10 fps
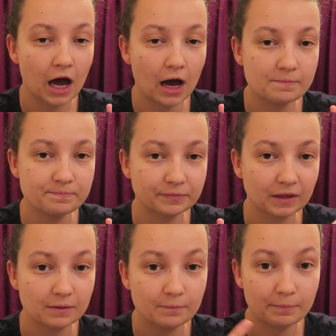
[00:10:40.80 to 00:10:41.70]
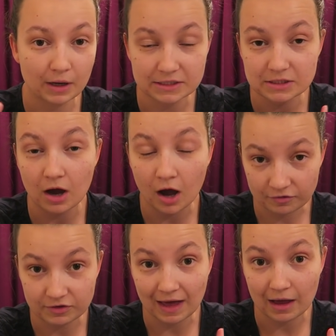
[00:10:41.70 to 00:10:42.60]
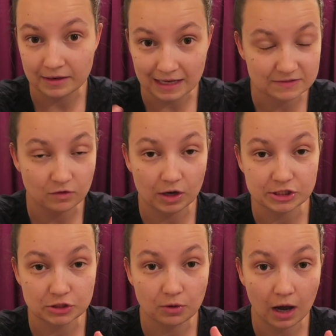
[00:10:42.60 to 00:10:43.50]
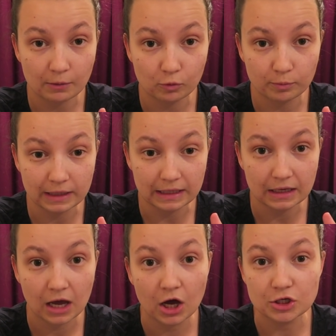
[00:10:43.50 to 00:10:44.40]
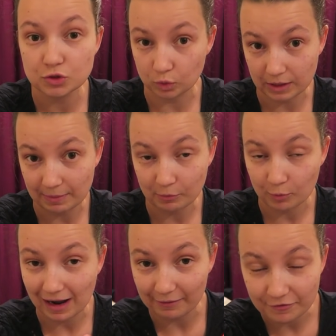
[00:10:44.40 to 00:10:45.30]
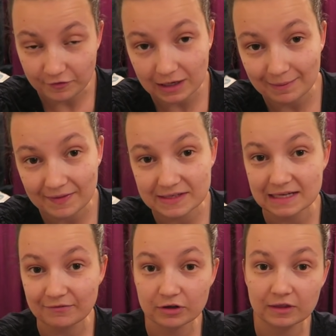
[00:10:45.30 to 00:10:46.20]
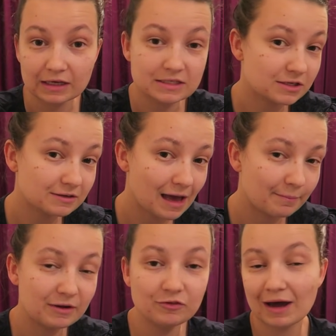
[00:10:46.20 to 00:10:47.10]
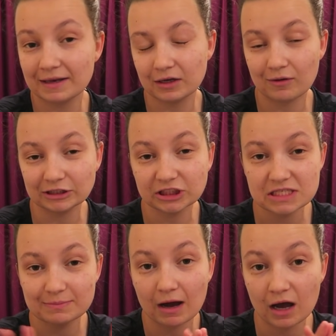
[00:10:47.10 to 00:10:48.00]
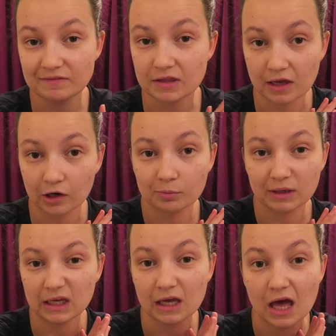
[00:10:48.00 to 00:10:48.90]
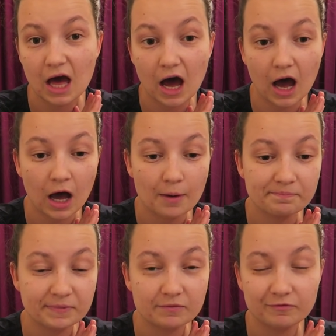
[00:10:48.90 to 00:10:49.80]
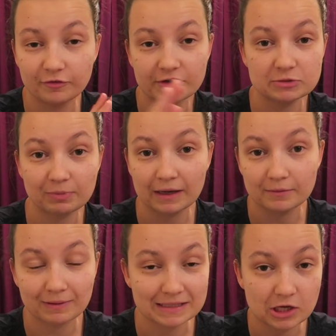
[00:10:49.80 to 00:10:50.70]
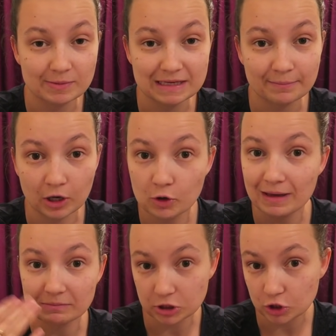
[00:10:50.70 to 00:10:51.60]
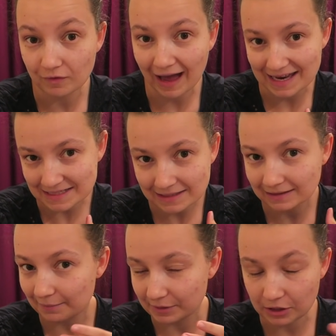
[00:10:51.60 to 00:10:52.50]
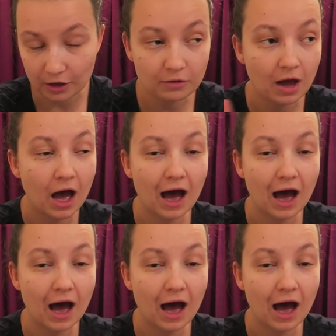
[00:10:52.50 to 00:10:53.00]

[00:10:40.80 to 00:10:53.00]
Um, but after that, in next vlog I do, I will be talking a bit more about how I feel about this and everything. So yeah, but if you had any questions about IV therapy, um, feel free to place comments down below. Maybe you've had it, let me know.